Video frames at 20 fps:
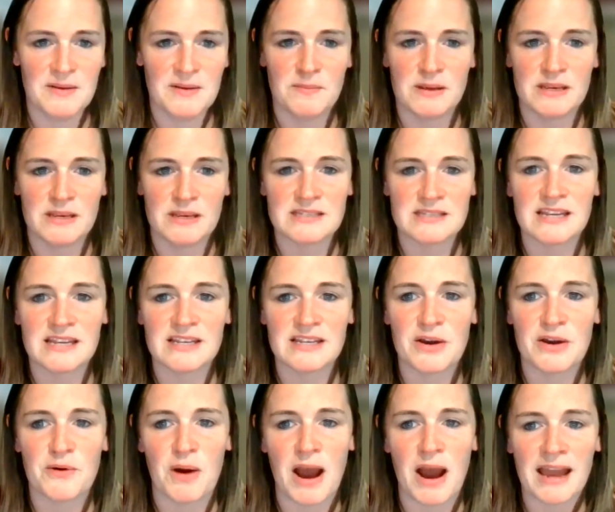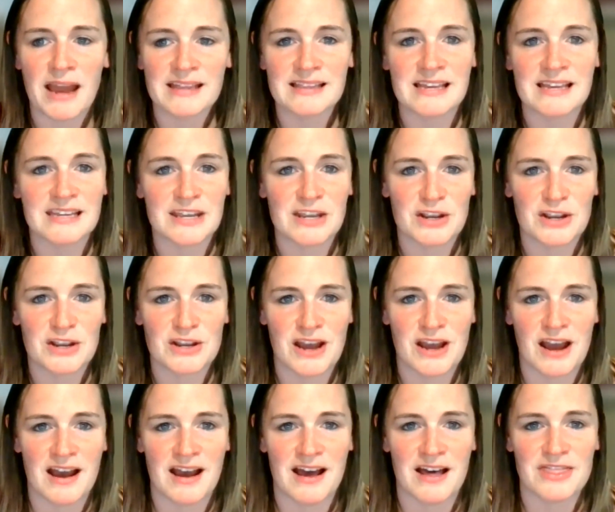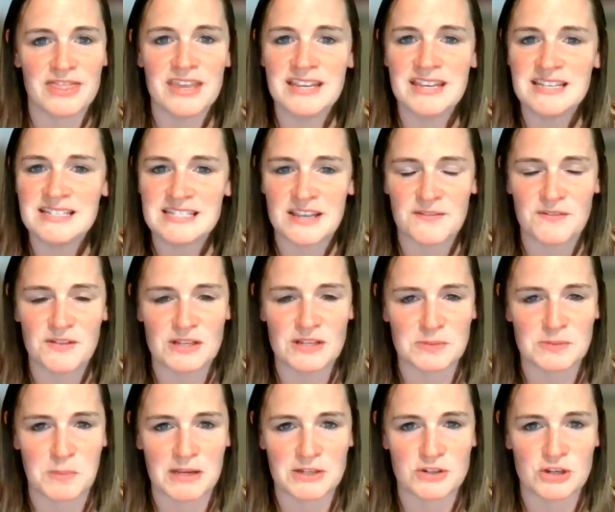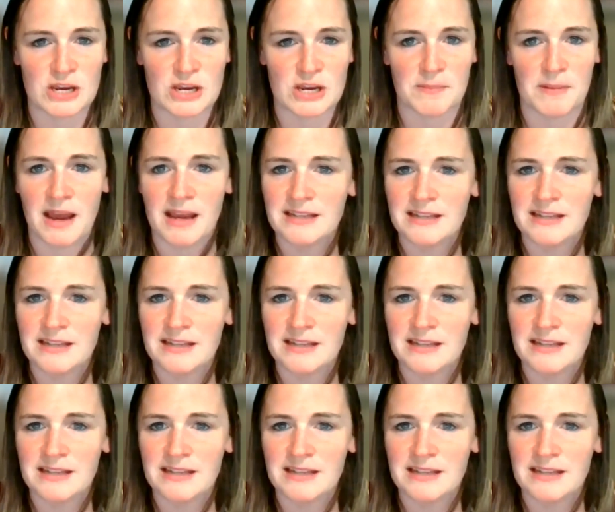because I know I like Thanksgiving's my jam.